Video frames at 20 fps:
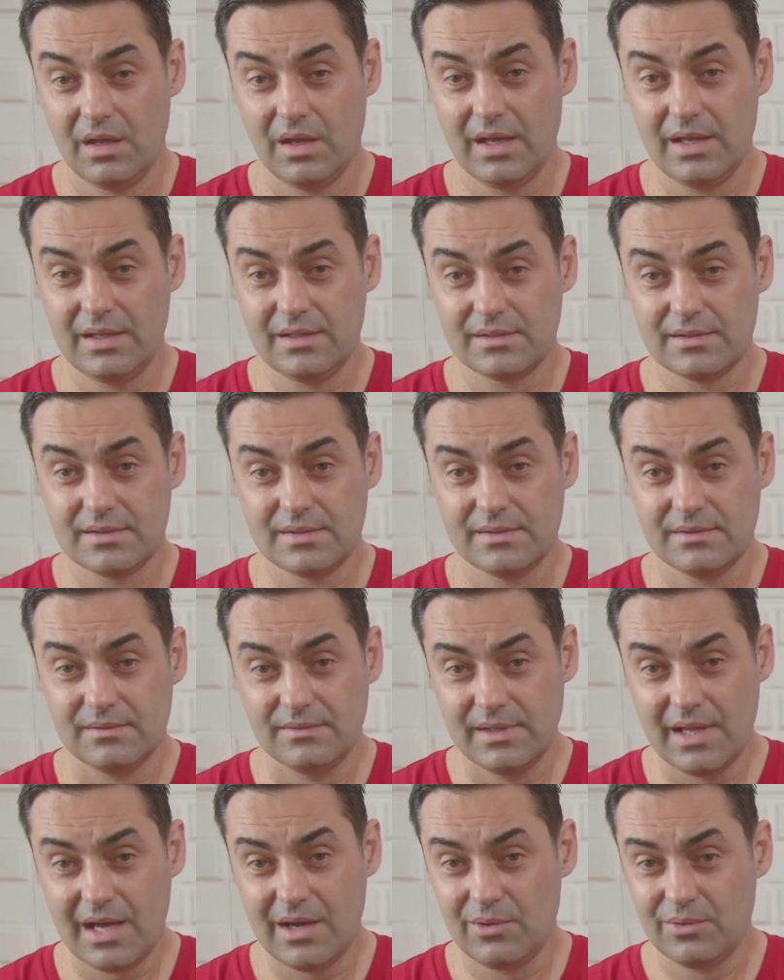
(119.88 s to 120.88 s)
And
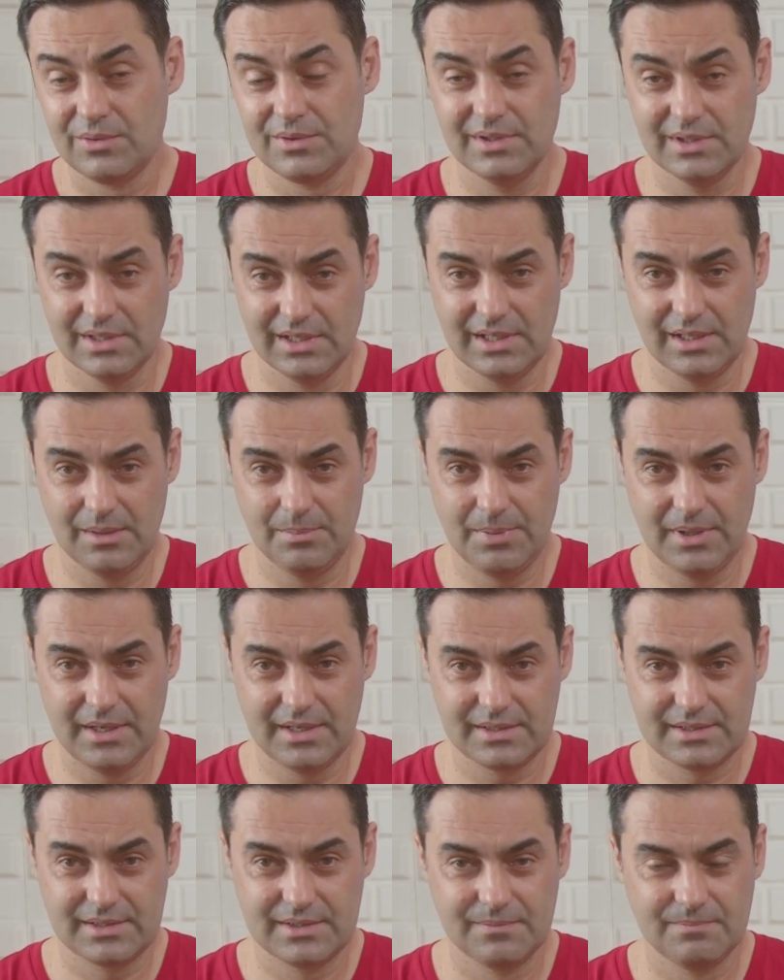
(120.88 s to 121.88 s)
now the ugly
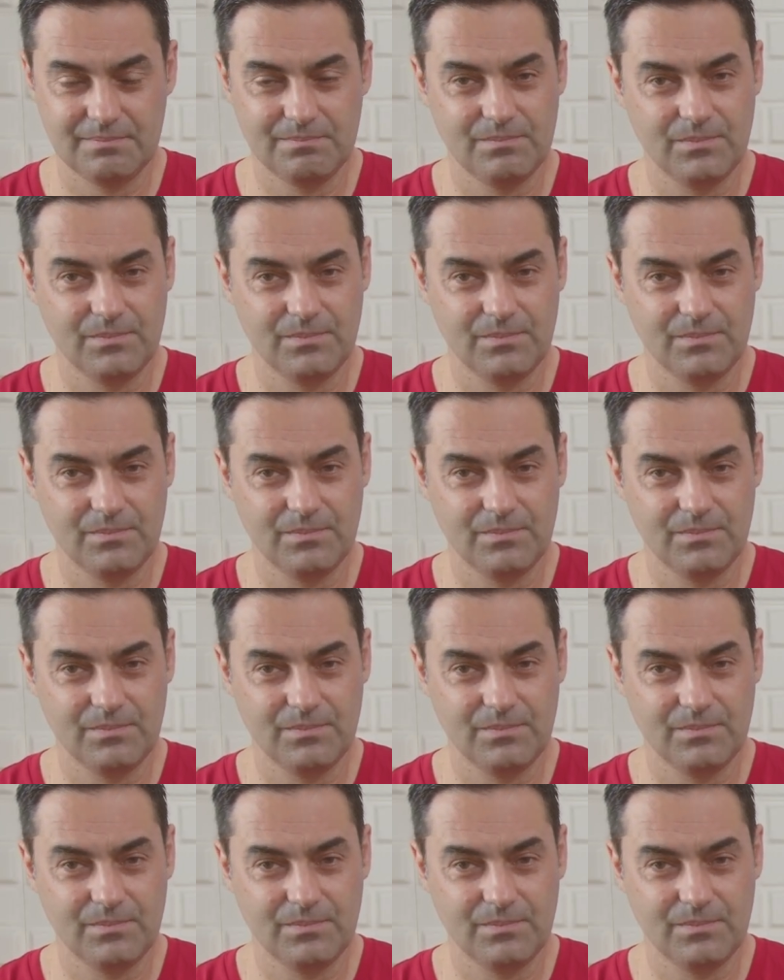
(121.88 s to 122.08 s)
part.